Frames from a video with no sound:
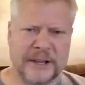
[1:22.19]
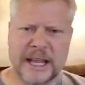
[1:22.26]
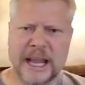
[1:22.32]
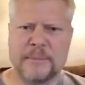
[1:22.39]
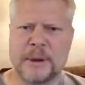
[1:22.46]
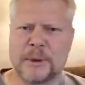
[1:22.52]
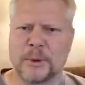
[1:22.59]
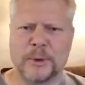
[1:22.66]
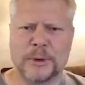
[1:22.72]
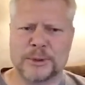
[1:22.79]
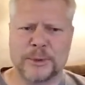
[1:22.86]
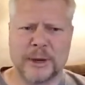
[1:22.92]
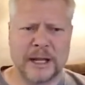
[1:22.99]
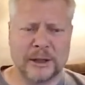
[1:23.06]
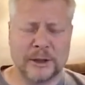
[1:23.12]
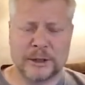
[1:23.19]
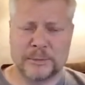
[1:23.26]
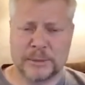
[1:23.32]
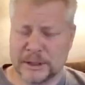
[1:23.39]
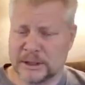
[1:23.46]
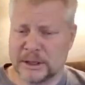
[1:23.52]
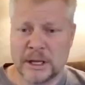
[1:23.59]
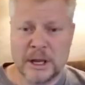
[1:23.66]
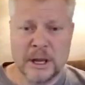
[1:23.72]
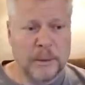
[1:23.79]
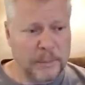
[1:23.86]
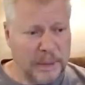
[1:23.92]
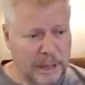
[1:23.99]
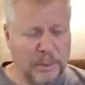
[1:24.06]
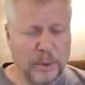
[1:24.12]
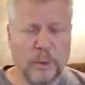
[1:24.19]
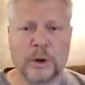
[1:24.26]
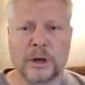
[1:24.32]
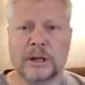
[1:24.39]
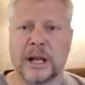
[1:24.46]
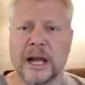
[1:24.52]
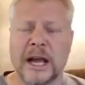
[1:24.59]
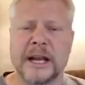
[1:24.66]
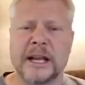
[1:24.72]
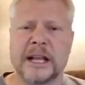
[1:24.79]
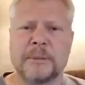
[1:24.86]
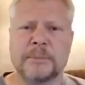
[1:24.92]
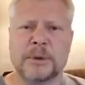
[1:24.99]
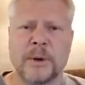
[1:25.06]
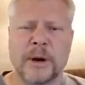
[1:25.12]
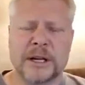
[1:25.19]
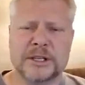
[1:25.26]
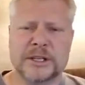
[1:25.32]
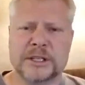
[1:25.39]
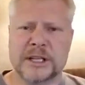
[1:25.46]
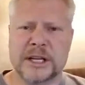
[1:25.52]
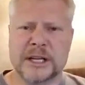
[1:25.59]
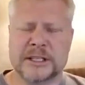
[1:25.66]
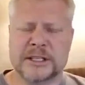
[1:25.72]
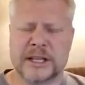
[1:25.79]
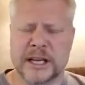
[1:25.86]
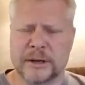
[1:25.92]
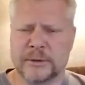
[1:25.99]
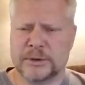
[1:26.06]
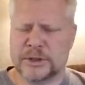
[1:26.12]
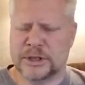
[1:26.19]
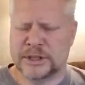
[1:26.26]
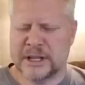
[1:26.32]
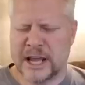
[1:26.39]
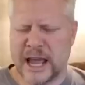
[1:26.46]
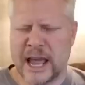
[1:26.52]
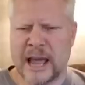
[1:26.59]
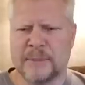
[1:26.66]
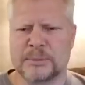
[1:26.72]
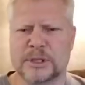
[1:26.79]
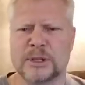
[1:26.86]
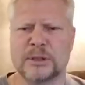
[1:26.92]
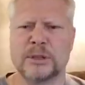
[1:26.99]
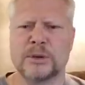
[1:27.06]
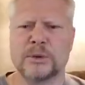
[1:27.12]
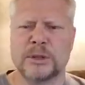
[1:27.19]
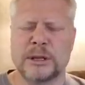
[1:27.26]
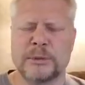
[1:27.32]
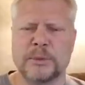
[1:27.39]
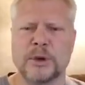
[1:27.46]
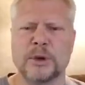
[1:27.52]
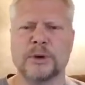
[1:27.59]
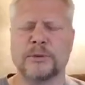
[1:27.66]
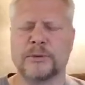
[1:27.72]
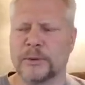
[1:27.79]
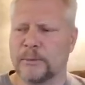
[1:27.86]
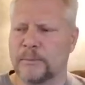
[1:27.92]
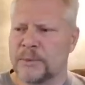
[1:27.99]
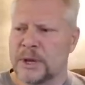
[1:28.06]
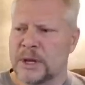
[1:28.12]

I can't remember which way I looked, but people were lining up to watch the sunset. It was just absolutely beautiful.